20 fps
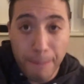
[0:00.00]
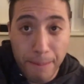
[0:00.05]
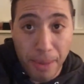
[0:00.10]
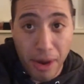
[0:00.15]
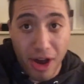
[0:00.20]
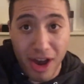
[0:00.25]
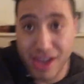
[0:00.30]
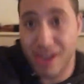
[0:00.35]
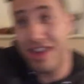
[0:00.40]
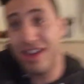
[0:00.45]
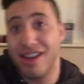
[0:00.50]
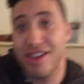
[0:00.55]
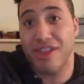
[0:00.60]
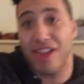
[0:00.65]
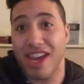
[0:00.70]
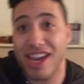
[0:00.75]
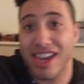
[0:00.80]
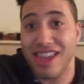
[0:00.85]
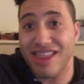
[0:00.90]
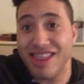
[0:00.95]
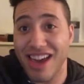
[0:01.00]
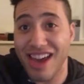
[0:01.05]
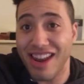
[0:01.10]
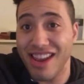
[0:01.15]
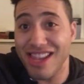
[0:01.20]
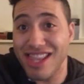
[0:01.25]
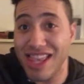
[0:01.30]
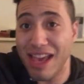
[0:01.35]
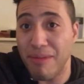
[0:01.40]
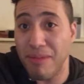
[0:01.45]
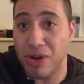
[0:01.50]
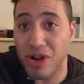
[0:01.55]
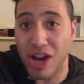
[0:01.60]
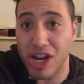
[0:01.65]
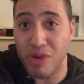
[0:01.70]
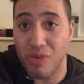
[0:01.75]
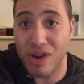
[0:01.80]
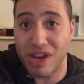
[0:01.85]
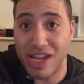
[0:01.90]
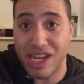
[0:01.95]
But, like, that is them trying
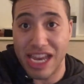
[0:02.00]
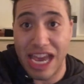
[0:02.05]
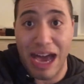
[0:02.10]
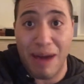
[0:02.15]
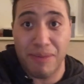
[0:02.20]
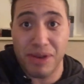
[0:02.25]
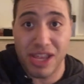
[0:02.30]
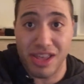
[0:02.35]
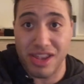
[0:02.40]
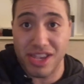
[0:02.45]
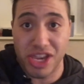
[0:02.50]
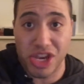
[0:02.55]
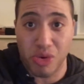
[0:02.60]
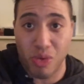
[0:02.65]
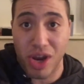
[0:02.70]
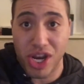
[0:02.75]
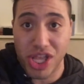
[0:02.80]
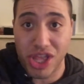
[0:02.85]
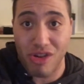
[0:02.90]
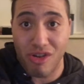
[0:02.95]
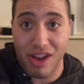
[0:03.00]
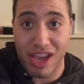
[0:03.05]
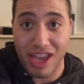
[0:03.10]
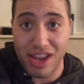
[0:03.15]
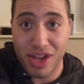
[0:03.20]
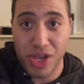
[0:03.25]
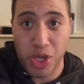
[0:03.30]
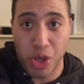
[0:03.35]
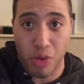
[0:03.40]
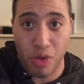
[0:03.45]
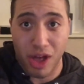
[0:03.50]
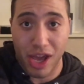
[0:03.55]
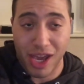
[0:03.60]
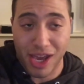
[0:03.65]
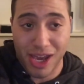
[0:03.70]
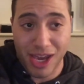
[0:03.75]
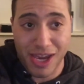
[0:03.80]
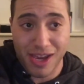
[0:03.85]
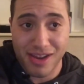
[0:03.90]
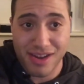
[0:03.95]
to adapt to the situation they're in. So,
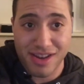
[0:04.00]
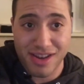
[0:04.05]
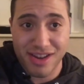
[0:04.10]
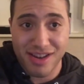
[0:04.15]
like,